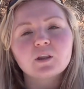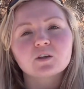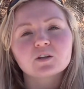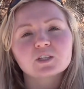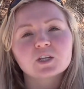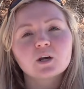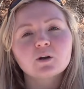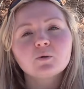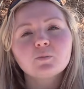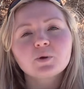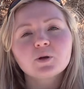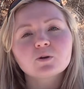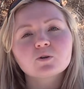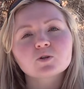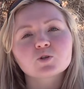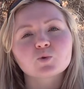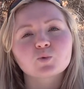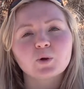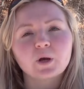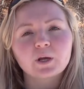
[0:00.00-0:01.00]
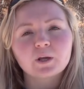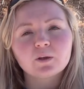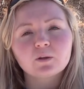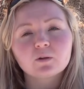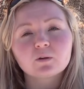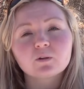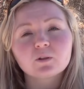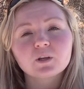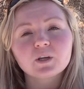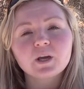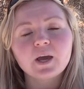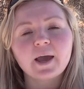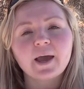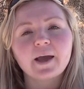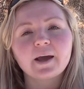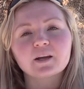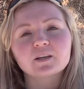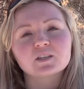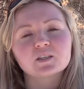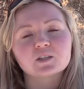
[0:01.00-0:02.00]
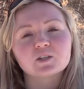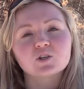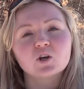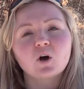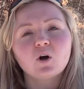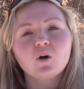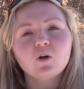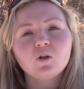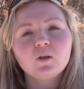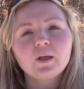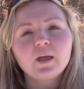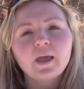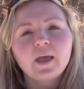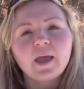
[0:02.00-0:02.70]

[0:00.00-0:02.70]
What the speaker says: The sun appears regularly as dull